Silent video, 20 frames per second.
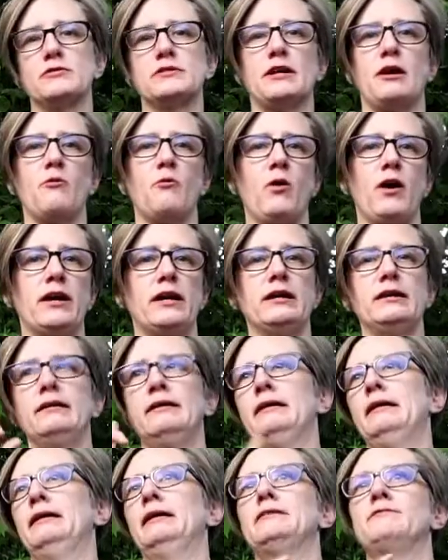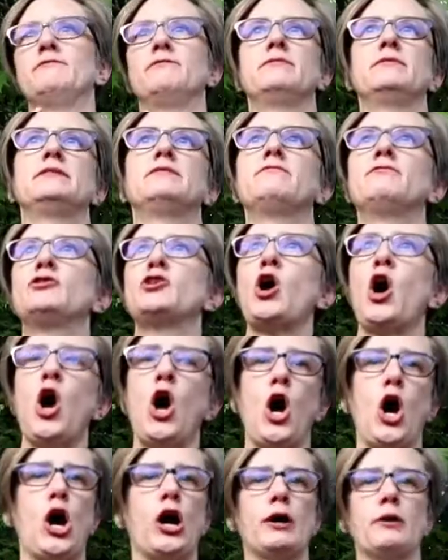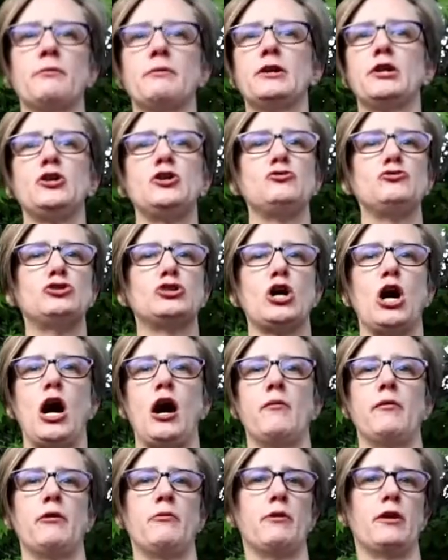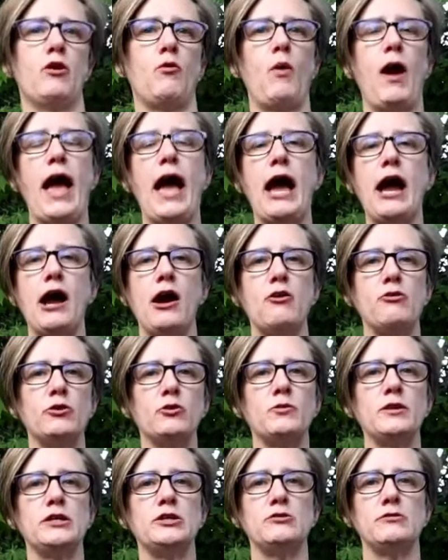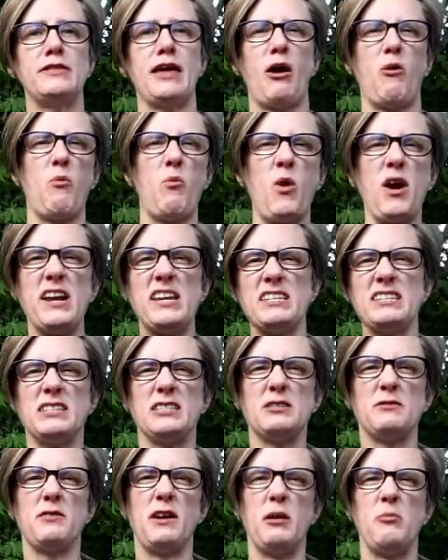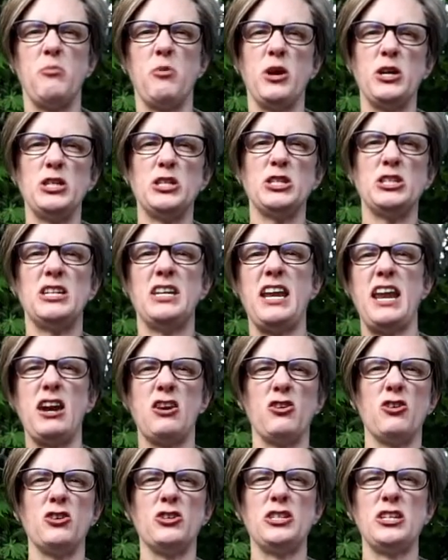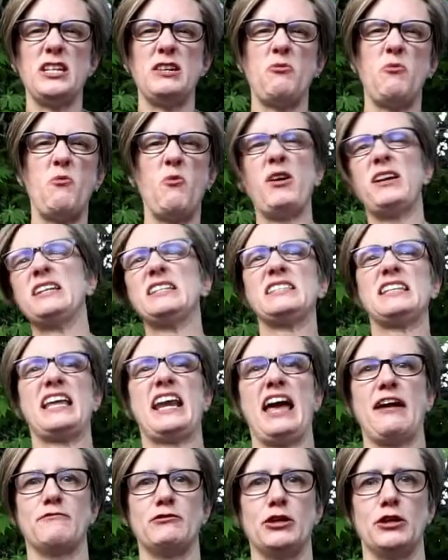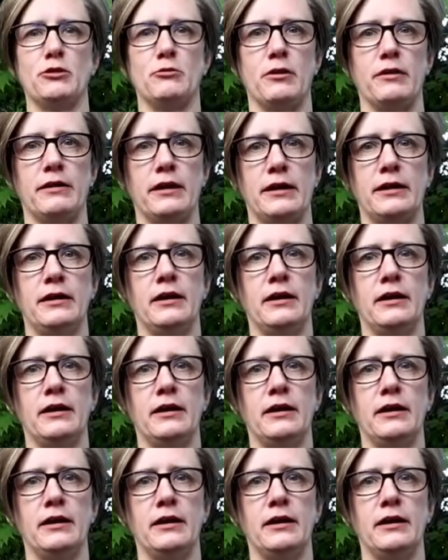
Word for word: I want a car. I want a new job. I want. How do we do that? What is this vibration and energy, and what does that have to do with it?